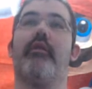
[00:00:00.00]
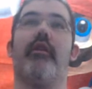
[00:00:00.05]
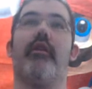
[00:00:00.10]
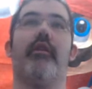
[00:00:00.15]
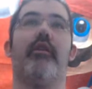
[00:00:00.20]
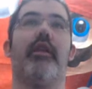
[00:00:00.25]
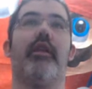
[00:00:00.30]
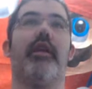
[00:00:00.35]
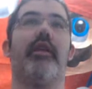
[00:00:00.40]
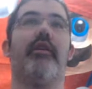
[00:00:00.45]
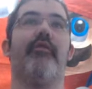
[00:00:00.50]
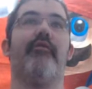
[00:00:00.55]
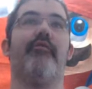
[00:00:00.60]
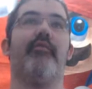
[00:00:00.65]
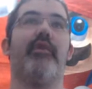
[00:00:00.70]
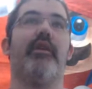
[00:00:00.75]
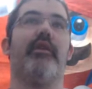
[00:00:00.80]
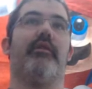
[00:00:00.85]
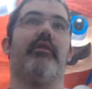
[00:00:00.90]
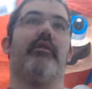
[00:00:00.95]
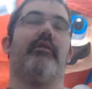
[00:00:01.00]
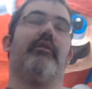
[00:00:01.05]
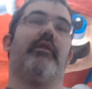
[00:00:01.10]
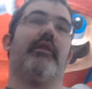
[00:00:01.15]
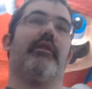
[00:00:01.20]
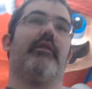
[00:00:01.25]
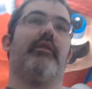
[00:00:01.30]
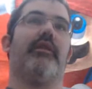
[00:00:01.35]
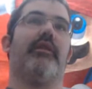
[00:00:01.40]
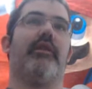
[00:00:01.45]
a leg of meat.
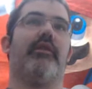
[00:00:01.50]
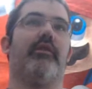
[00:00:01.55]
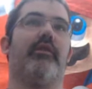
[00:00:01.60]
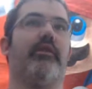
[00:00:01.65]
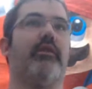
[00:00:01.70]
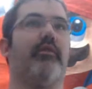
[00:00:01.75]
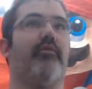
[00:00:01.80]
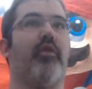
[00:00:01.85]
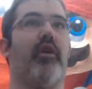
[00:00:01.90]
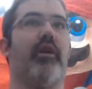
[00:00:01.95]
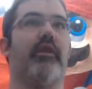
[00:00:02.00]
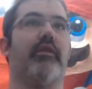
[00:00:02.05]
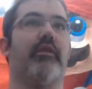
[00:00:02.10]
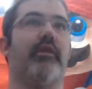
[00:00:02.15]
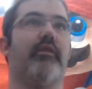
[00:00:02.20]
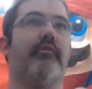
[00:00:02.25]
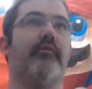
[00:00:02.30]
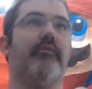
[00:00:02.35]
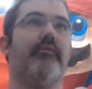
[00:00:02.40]
That's actually surprising.